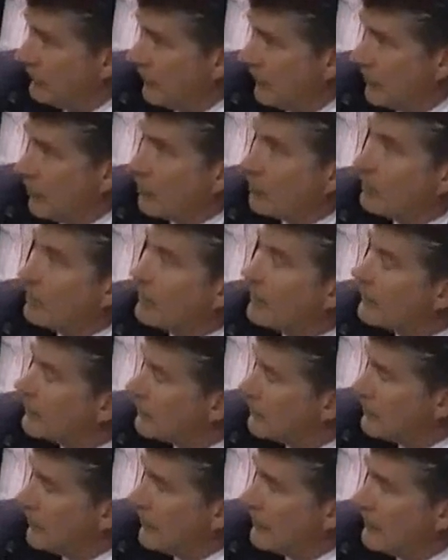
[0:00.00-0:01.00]
a local
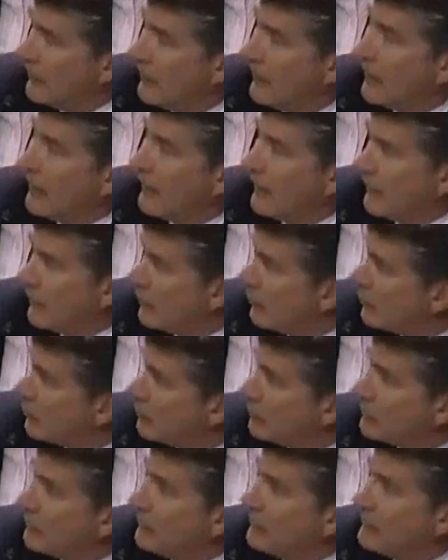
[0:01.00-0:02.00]
understanding, and a
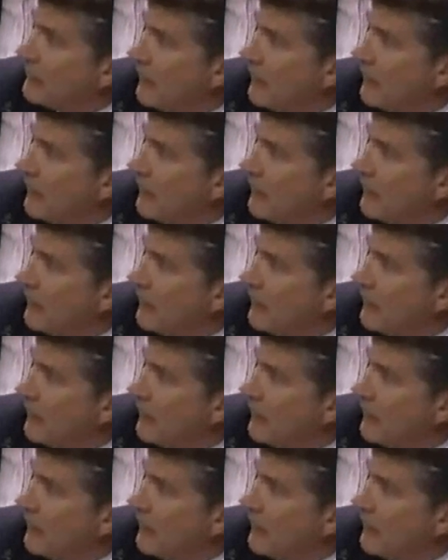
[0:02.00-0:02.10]
local